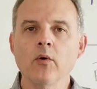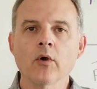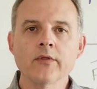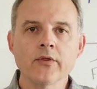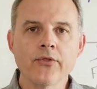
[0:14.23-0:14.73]

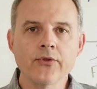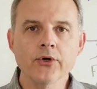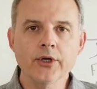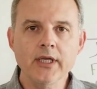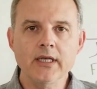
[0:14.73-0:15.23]
or the
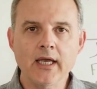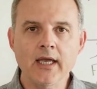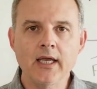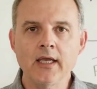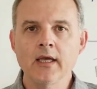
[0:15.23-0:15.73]

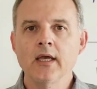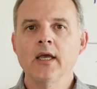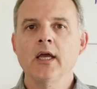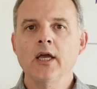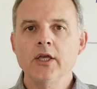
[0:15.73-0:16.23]

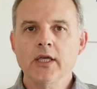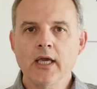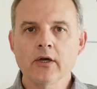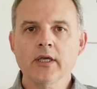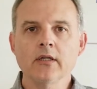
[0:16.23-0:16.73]
30-day
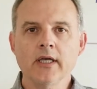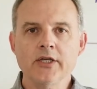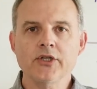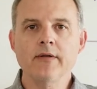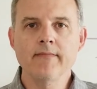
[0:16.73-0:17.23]

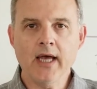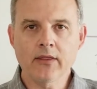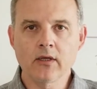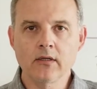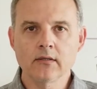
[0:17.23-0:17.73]
calculation
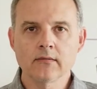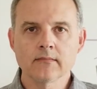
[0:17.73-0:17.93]
method.